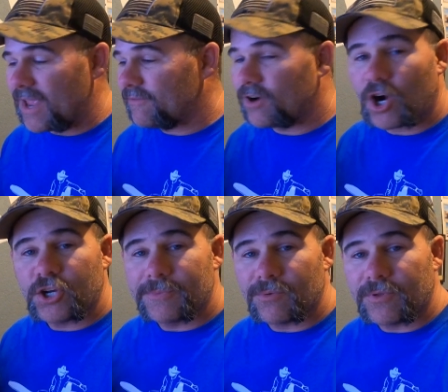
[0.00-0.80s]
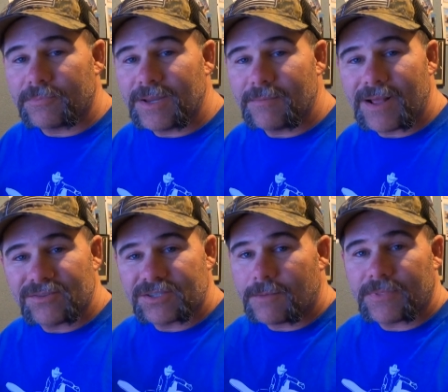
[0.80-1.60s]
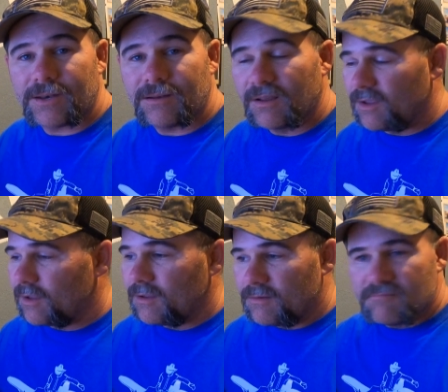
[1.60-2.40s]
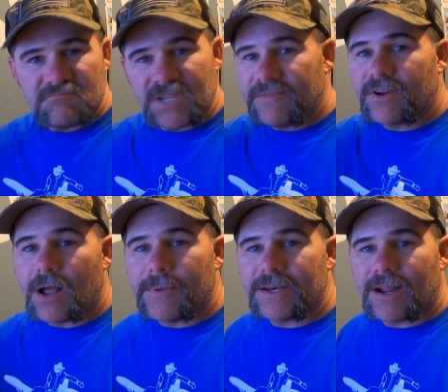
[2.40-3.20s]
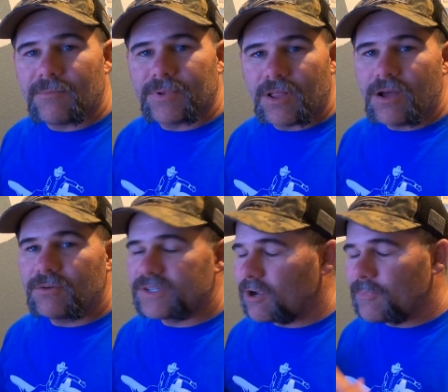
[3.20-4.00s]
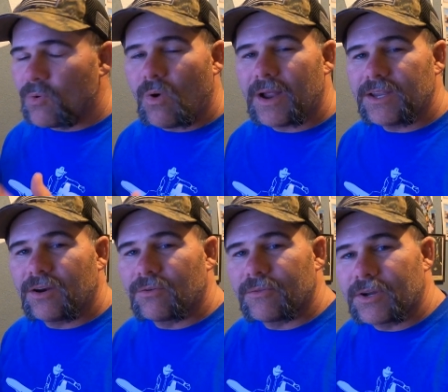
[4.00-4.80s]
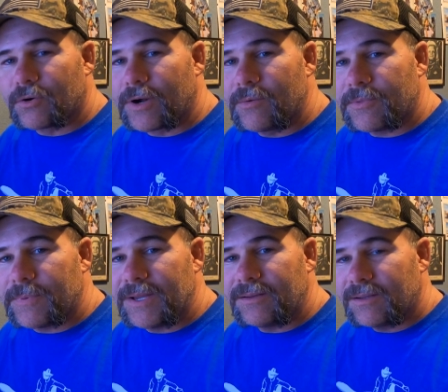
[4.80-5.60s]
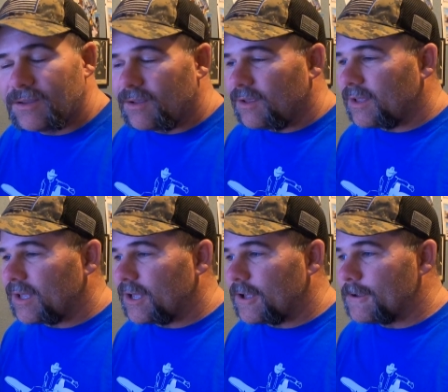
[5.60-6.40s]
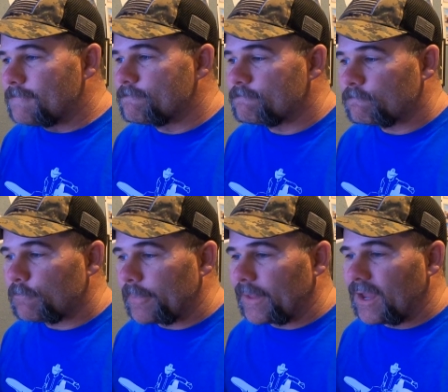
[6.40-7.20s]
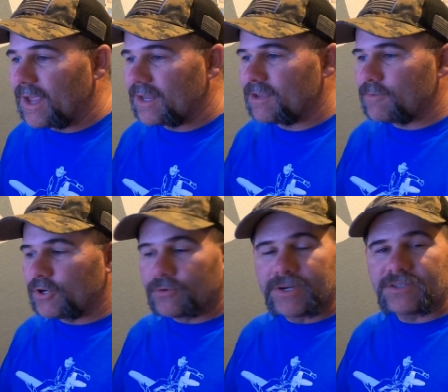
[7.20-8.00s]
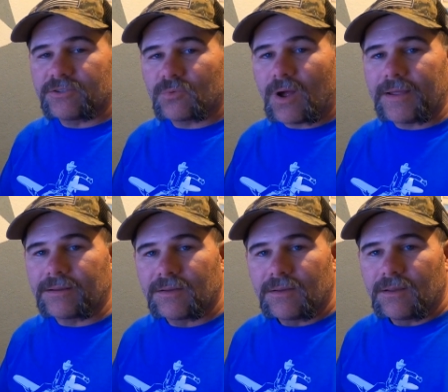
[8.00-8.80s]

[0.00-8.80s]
have an argument with me about something, leave a comment down below. Tell me why you don't agree with me, and give me your reasons why.